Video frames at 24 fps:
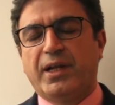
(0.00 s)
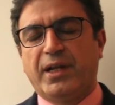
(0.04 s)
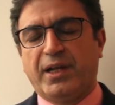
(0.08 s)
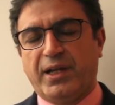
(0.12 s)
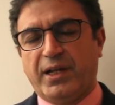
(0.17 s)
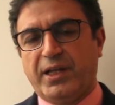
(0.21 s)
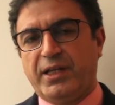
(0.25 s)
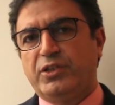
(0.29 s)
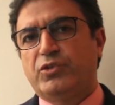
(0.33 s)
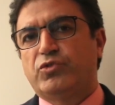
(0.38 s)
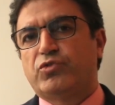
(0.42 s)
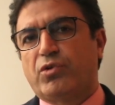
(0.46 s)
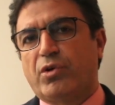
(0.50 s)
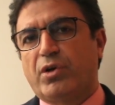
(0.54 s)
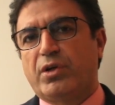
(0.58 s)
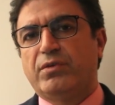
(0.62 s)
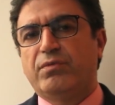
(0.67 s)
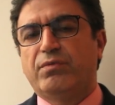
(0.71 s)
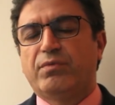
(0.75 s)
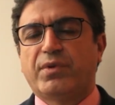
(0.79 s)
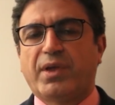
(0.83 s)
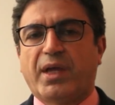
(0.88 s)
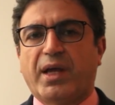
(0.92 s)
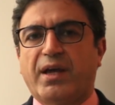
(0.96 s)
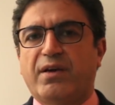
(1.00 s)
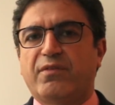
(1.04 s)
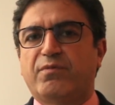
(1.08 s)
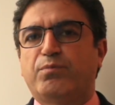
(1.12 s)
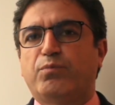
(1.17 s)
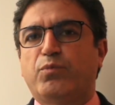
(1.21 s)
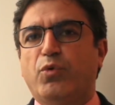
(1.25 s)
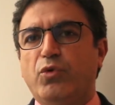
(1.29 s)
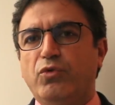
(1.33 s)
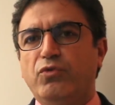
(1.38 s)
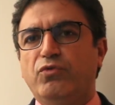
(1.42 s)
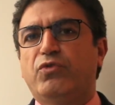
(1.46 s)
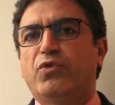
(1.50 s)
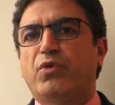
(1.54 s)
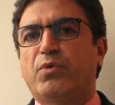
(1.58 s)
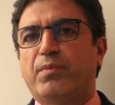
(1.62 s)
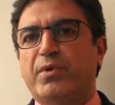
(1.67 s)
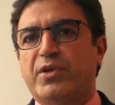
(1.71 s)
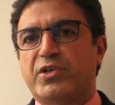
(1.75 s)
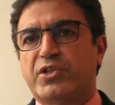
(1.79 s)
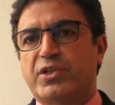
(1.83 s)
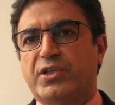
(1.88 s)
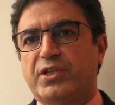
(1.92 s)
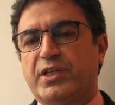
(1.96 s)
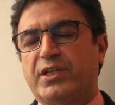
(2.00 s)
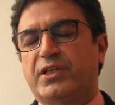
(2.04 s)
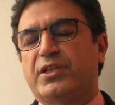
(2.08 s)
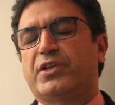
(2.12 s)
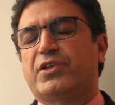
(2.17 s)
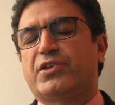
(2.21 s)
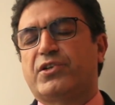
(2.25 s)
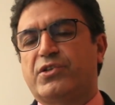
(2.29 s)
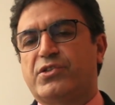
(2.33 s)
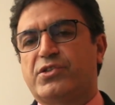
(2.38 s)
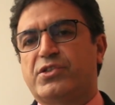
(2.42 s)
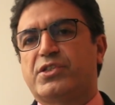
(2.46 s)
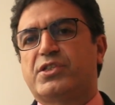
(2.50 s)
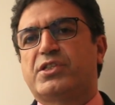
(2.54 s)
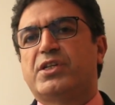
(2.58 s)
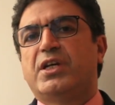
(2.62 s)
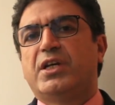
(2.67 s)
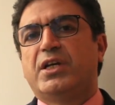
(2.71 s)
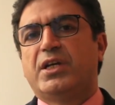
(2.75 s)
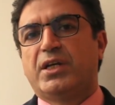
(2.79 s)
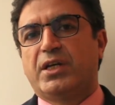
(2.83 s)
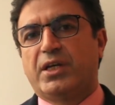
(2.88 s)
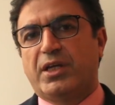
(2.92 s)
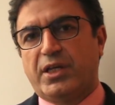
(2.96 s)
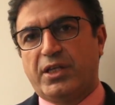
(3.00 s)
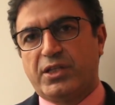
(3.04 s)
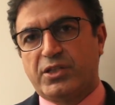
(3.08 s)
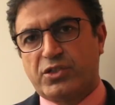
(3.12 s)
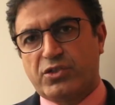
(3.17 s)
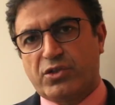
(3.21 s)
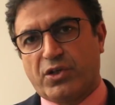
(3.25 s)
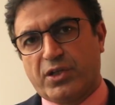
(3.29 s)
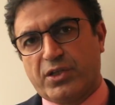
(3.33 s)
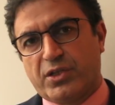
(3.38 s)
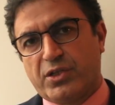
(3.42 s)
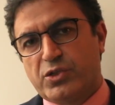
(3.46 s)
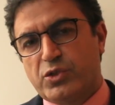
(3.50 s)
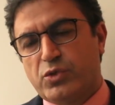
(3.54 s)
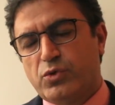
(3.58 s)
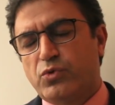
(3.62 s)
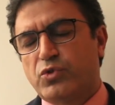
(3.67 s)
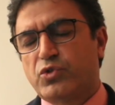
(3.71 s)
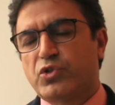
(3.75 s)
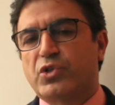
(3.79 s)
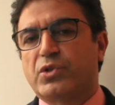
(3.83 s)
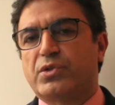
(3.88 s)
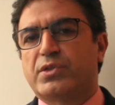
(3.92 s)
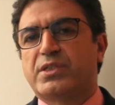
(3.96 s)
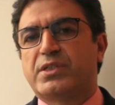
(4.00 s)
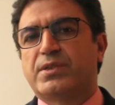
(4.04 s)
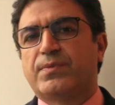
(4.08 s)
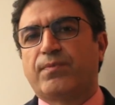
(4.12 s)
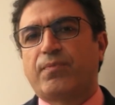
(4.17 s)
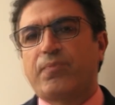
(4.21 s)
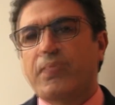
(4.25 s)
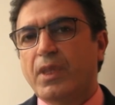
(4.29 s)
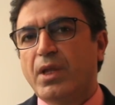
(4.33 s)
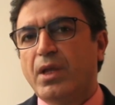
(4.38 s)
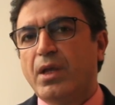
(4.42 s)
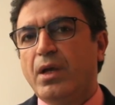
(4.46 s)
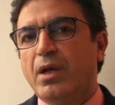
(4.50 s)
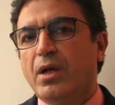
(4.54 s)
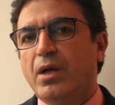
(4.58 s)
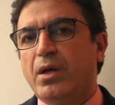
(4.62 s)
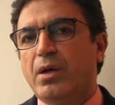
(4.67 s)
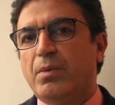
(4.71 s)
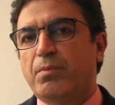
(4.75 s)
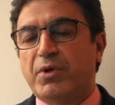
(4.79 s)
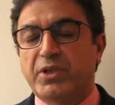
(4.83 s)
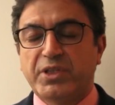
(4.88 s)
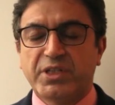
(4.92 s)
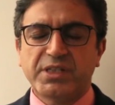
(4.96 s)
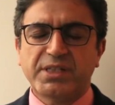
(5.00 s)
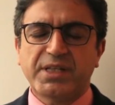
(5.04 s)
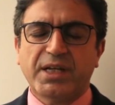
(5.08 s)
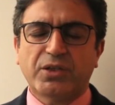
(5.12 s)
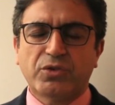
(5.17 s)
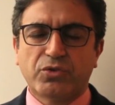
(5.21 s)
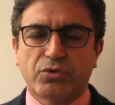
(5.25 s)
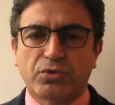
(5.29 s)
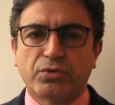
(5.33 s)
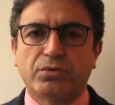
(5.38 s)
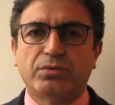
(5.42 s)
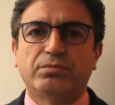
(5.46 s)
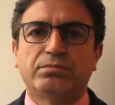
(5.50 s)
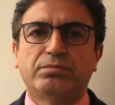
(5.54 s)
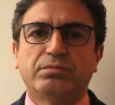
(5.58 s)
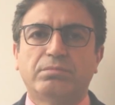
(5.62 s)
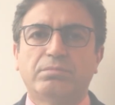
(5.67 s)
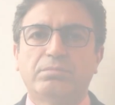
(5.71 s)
later on we have bone formation that occurs inside the sutures. But is that true?